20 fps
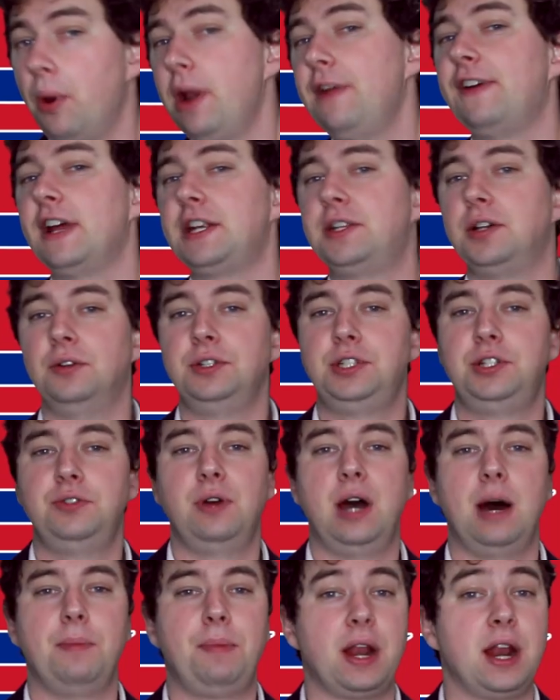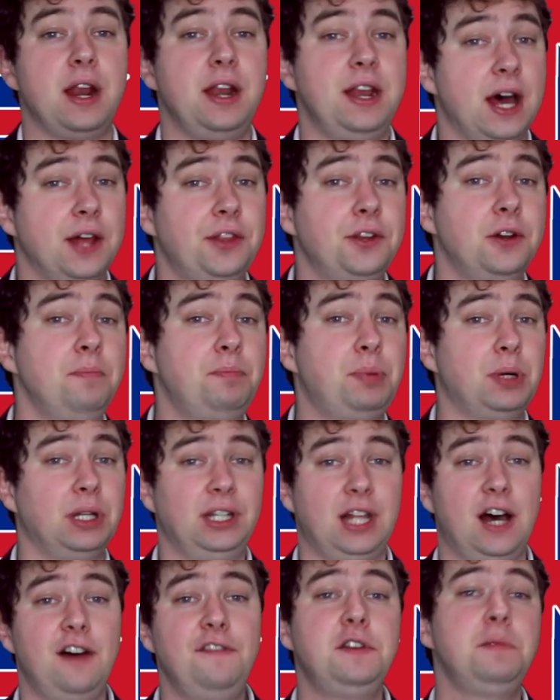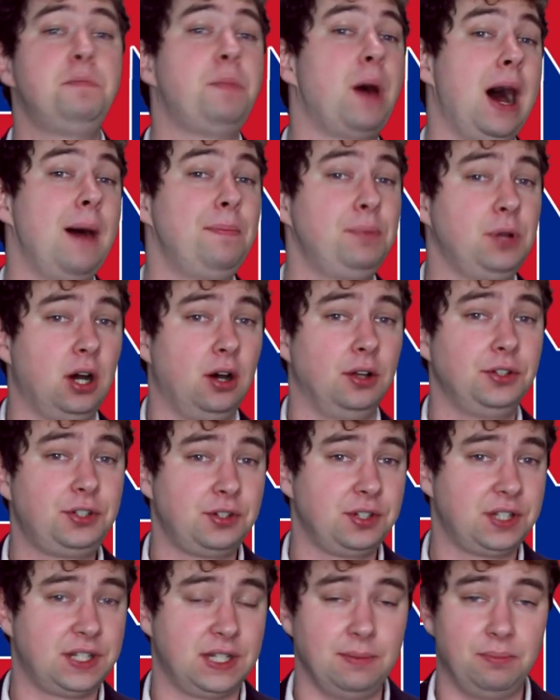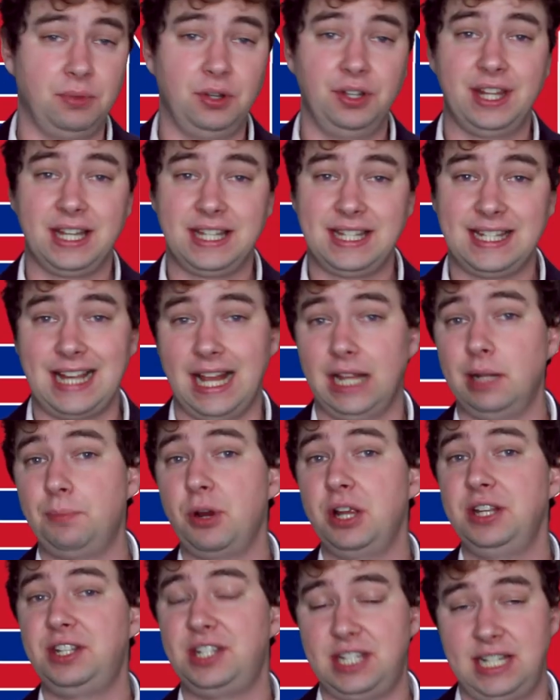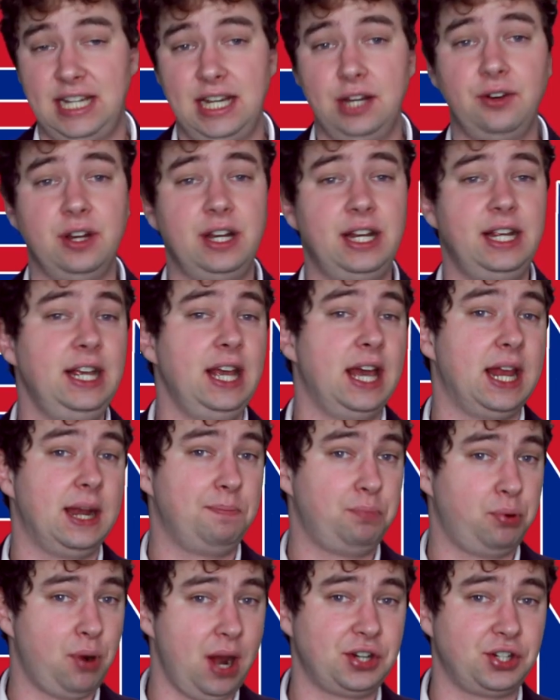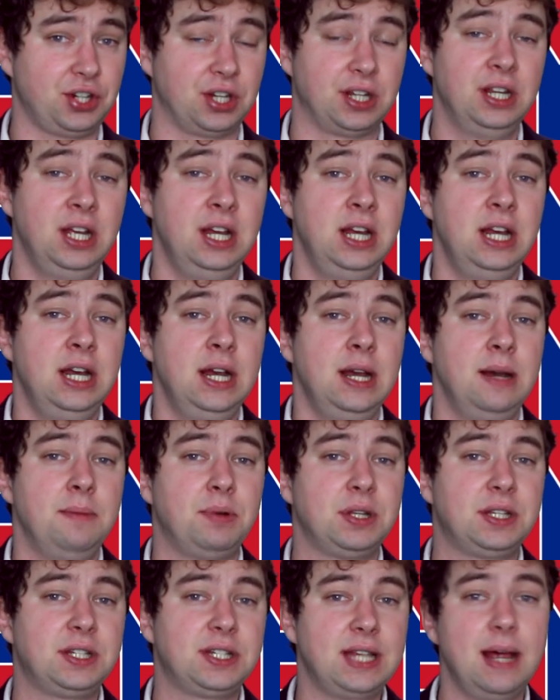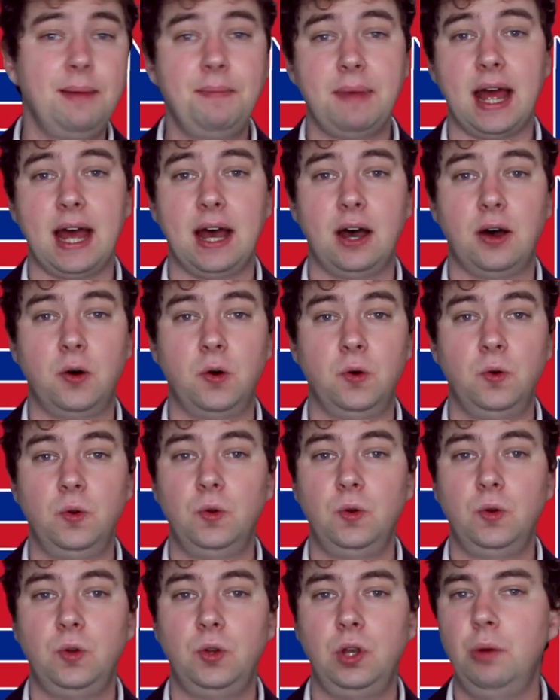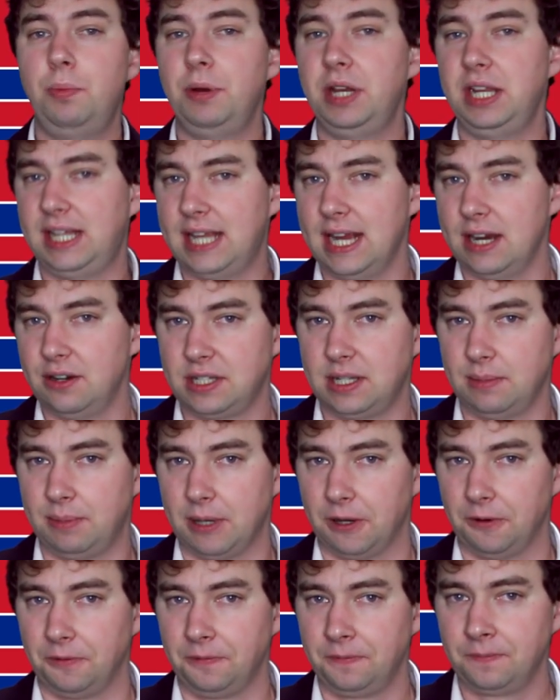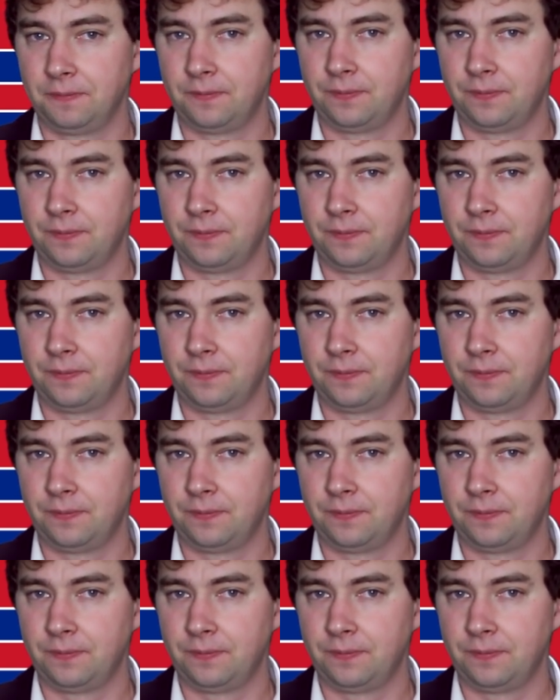what if I told you about another beloved pop culture symbol that celebrates tyranny and oppression, but somehow nobody cares about?